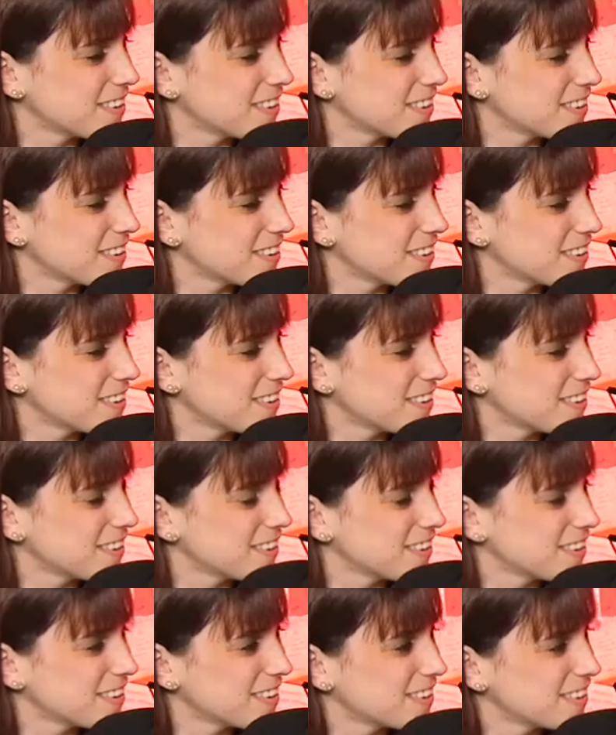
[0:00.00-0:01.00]

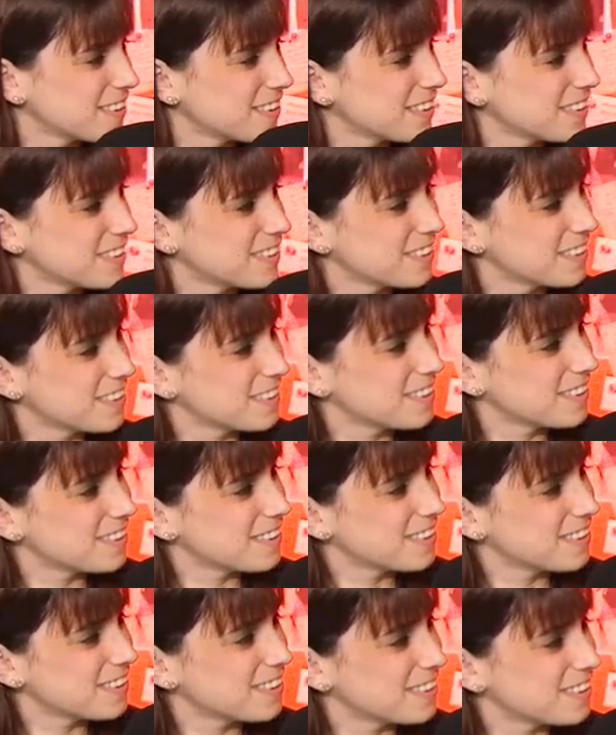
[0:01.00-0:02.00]

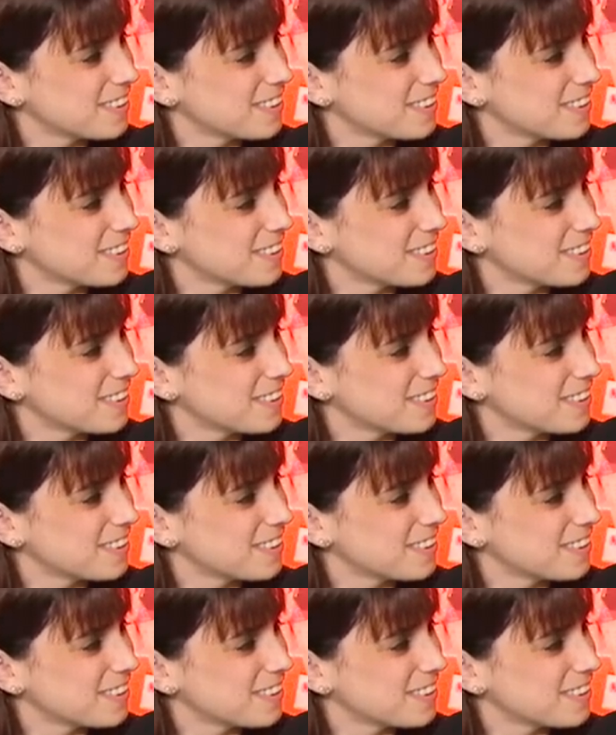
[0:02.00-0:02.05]
This person isn't speaking.